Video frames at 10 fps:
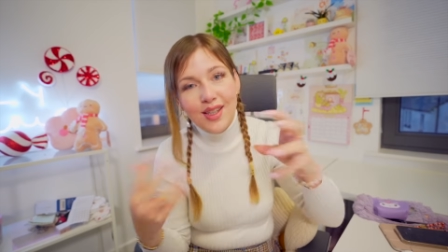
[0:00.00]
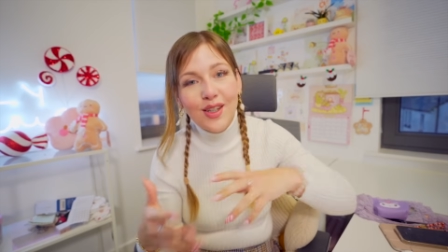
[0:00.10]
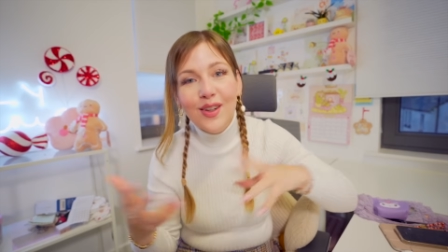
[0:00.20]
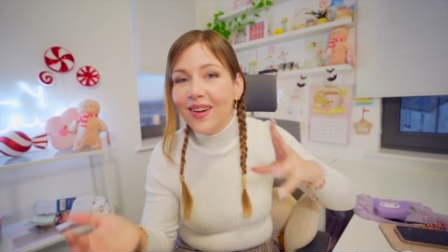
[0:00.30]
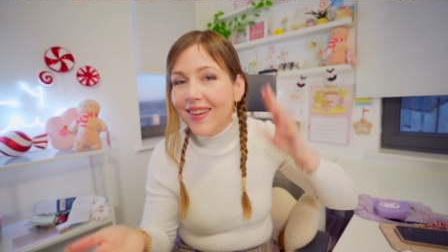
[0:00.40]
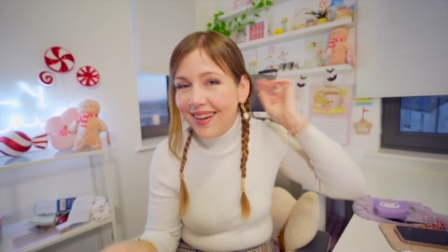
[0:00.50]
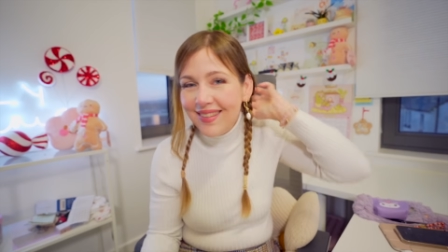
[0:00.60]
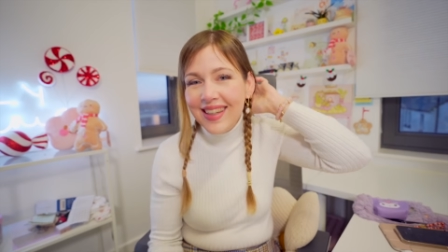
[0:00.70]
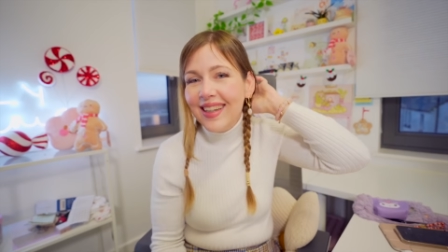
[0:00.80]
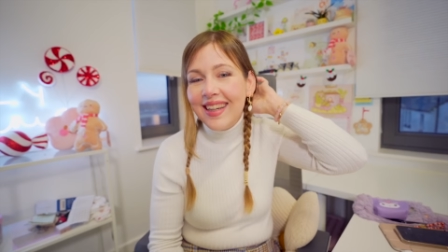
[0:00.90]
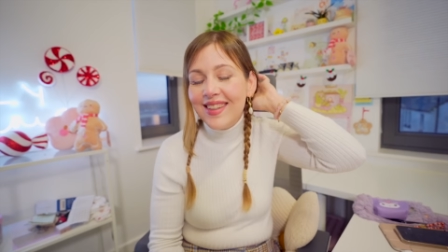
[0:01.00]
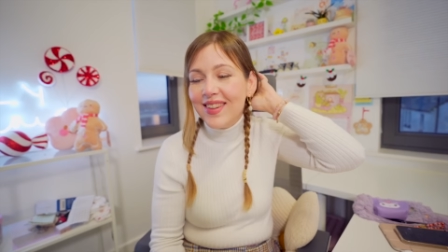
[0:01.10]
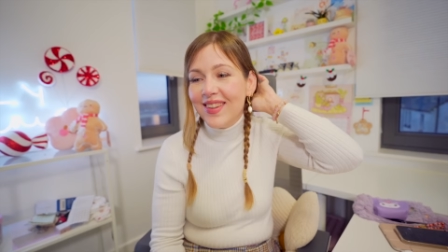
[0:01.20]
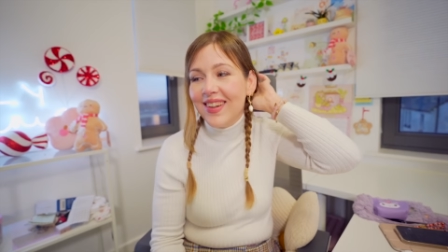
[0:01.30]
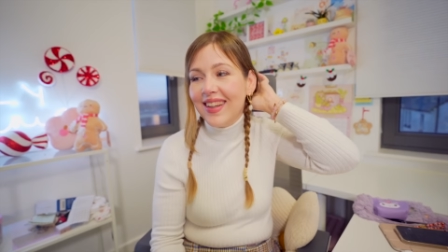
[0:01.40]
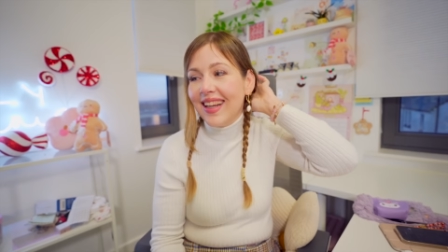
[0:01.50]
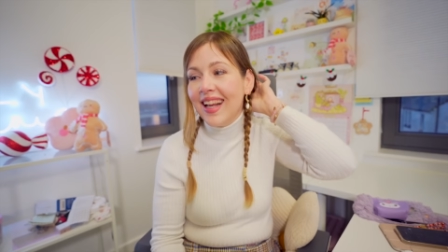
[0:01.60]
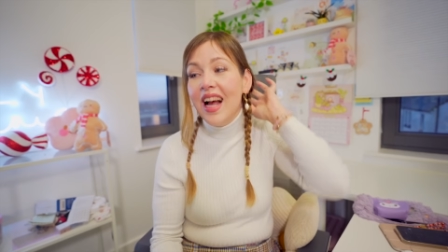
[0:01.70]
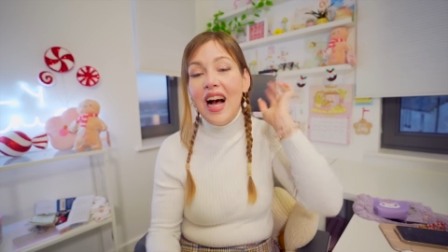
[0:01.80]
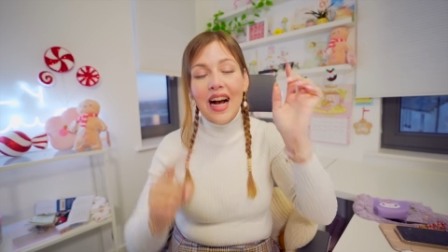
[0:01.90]
Do you know what I mean? I don't know, like
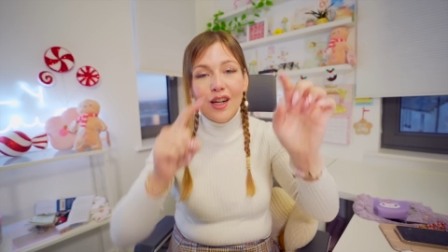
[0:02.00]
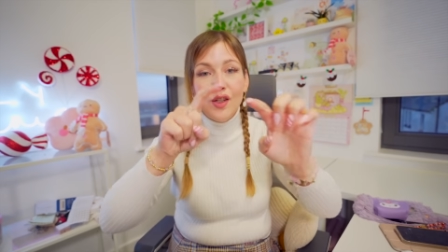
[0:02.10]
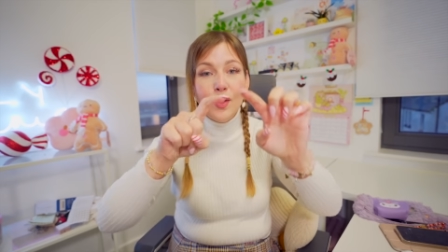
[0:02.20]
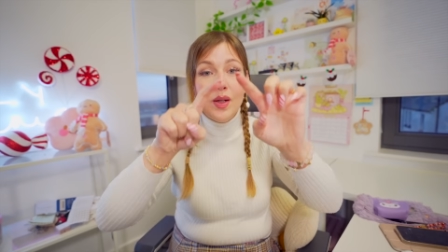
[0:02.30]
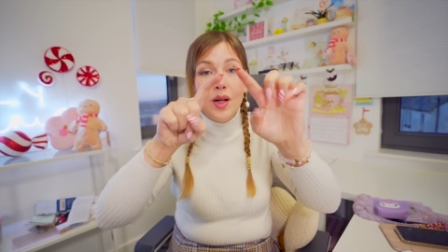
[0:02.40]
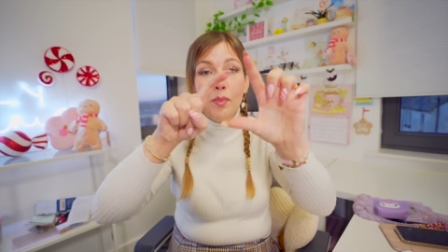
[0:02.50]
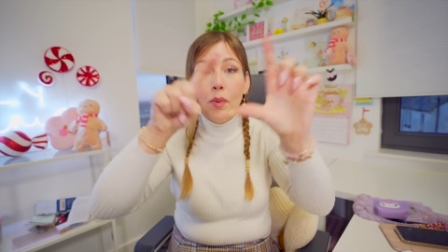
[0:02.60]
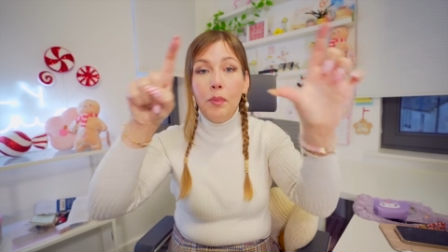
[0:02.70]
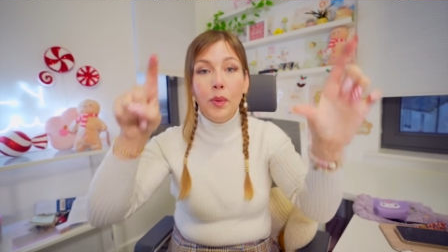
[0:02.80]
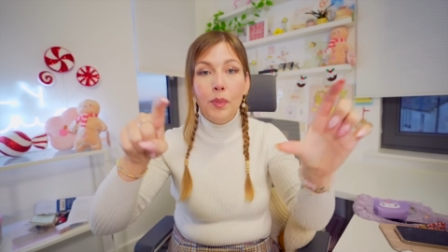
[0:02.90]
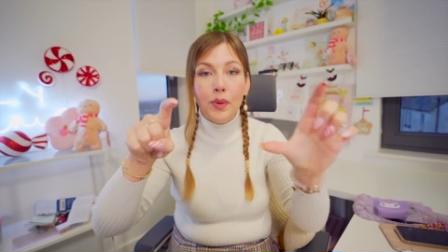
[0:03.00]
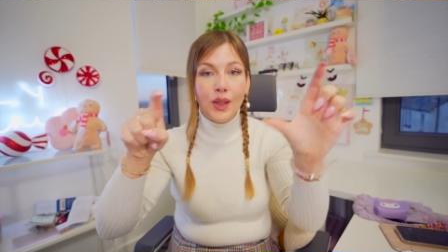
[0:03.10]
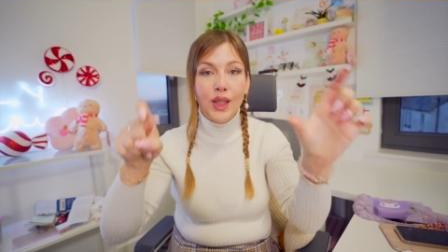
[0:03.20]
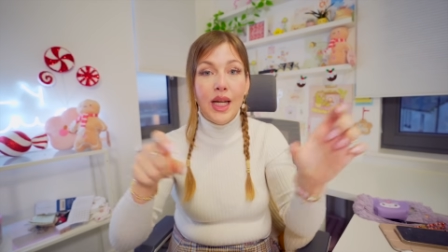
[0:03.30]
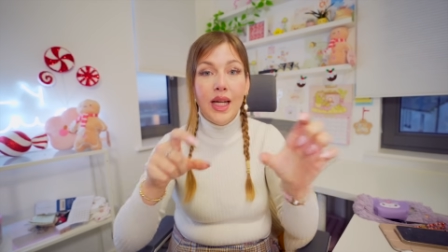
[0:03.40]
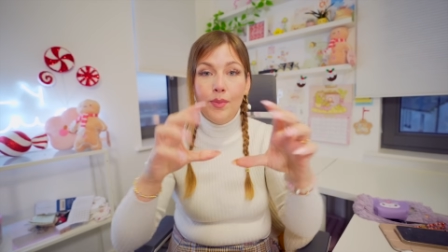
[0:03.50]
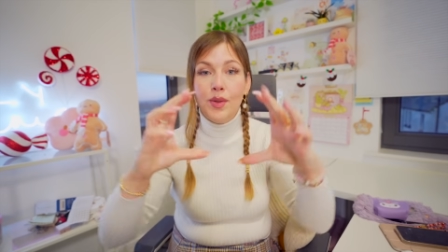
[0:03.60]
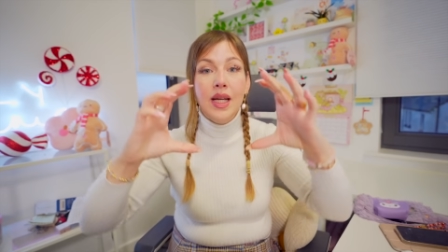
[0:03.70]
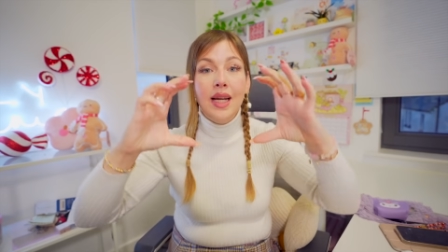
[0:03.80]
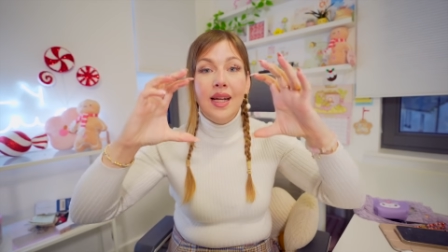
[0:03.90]
I could do a bumblebutt shaped
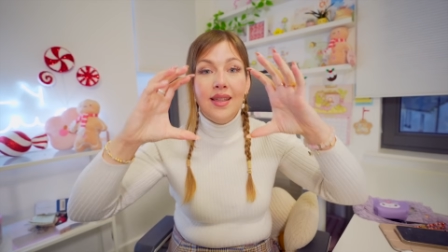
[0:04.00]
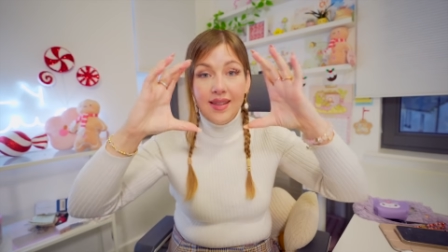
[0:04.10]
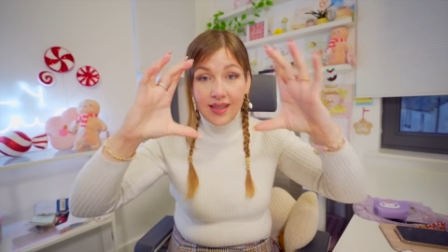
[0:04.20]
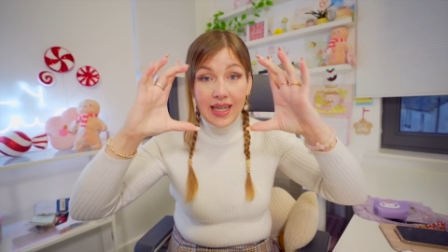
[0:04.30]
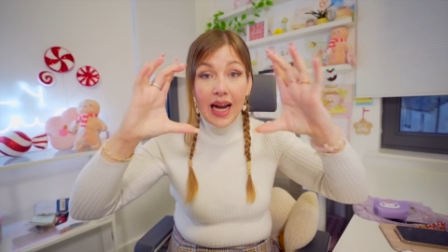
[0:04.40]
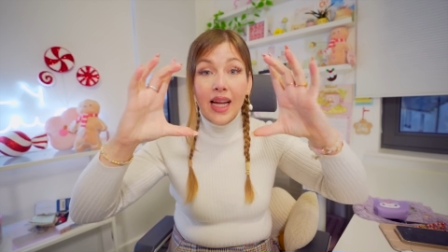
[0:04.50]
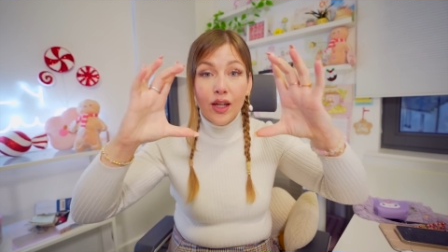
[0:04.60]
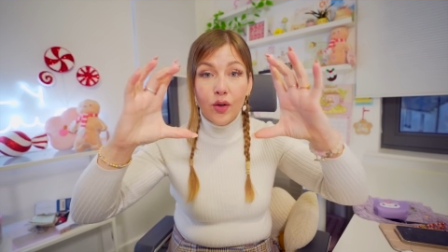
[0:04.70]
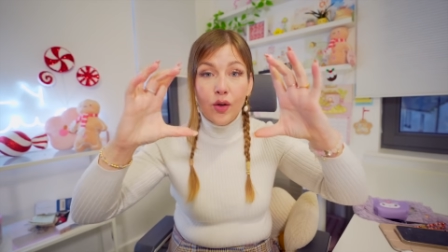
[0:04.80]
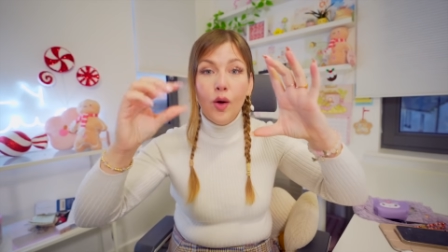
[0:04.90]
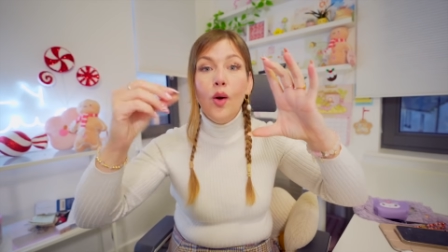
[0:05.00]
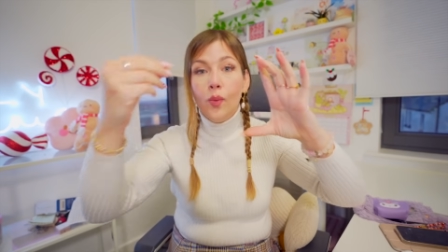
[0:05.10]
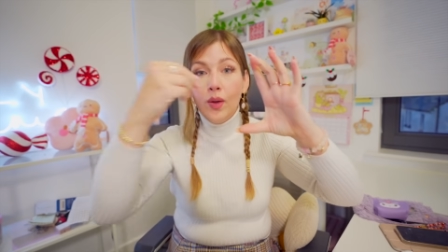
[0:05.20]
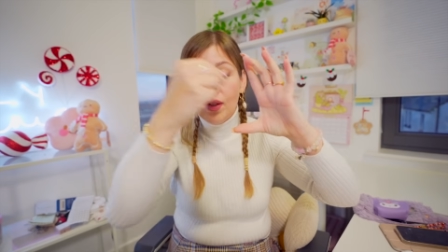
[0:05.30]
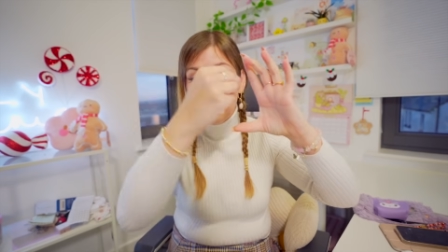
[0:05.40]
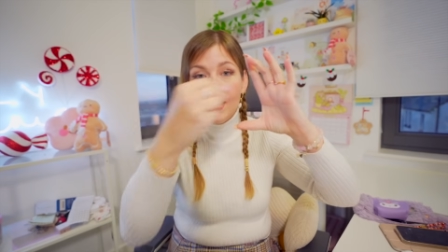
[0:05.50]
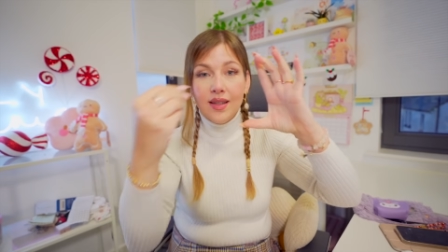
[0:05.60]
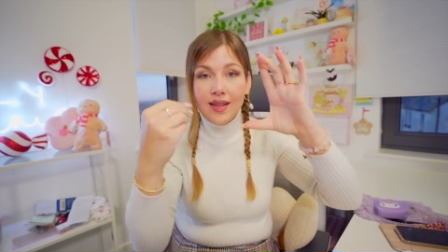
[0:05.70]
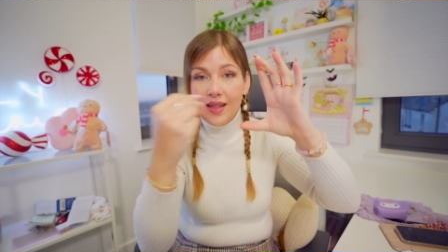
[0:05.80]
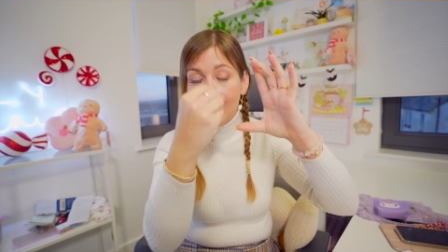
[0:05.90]
die cut with
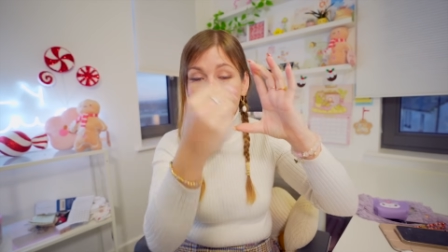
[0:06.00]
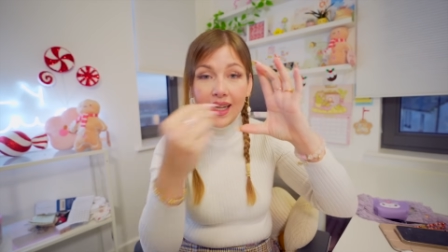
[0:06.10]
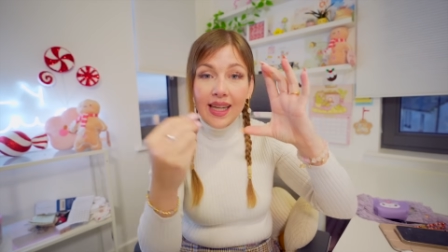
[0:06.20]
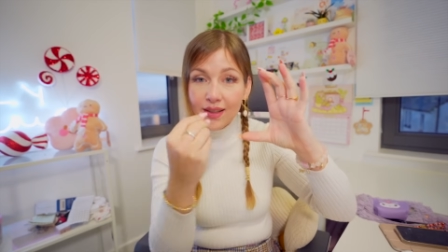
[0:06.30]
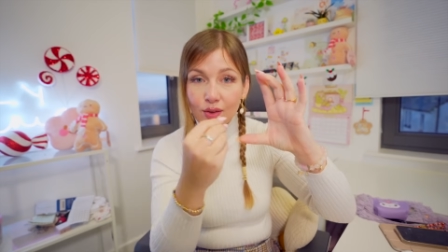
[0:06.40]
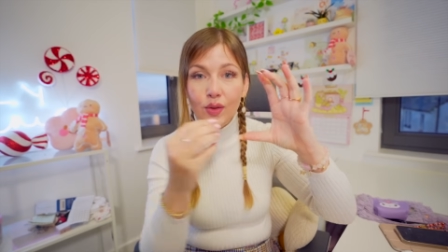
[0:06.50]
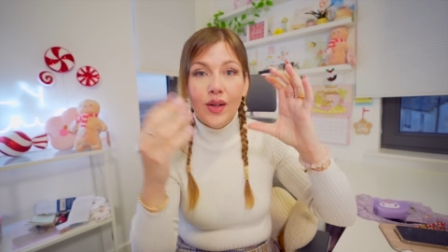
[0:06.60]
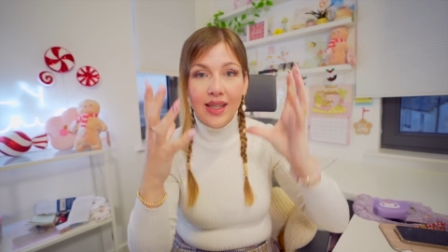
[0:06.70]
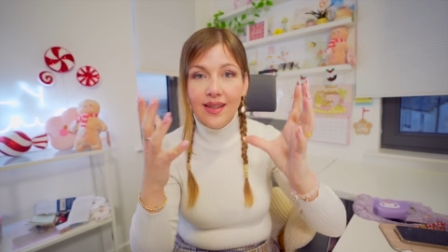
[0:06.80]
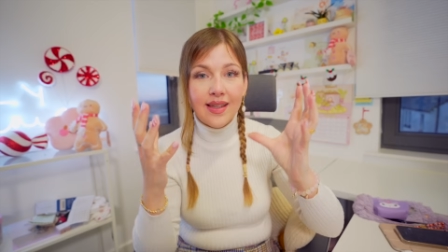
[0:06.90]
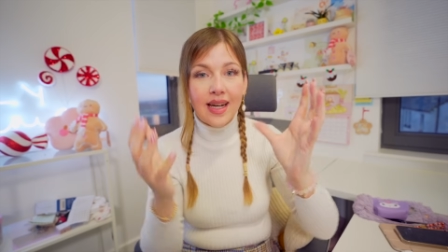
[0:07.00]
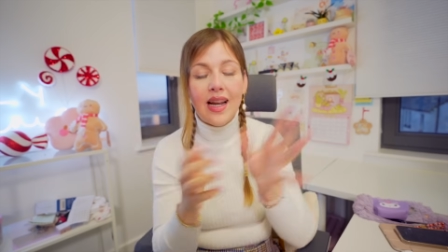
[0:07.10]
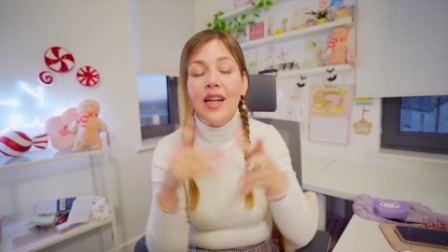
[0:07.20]
stickers that are kiss cut inside.